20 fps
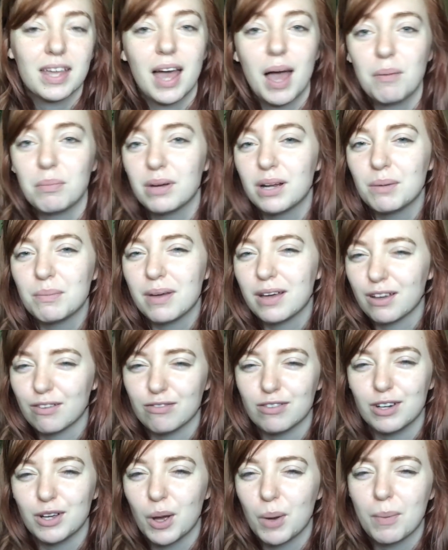I'm gonna make a
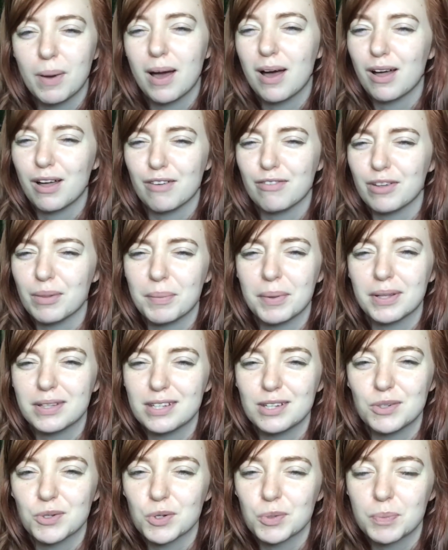video about how I feel about
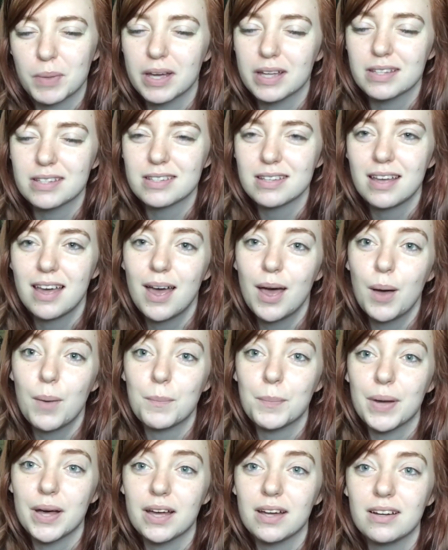teachers' pets,
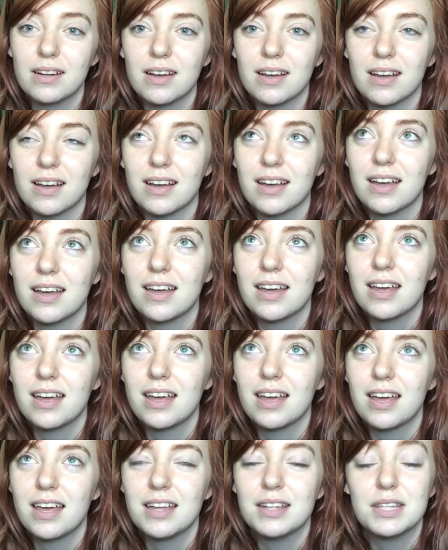but
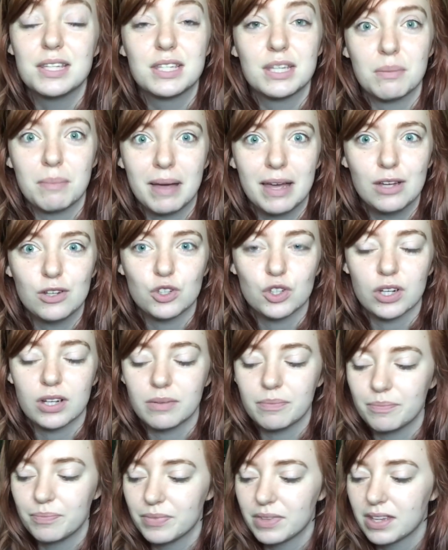in
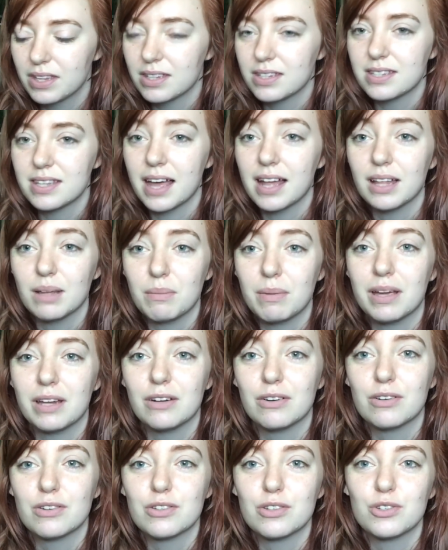summation,
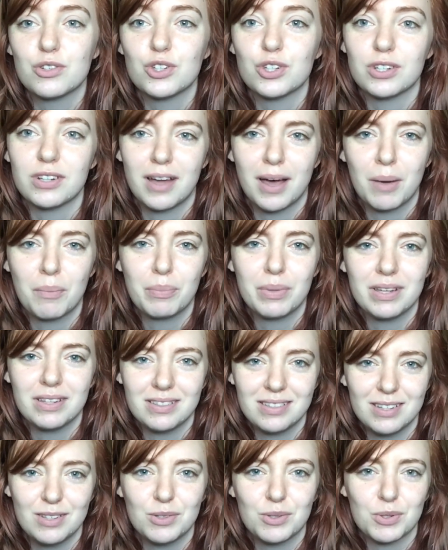salamanders should not be
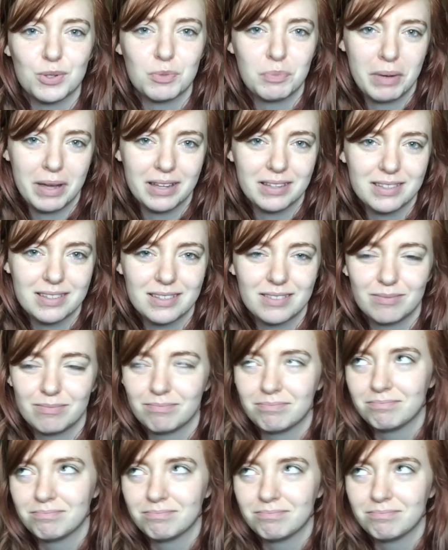teachers' pets.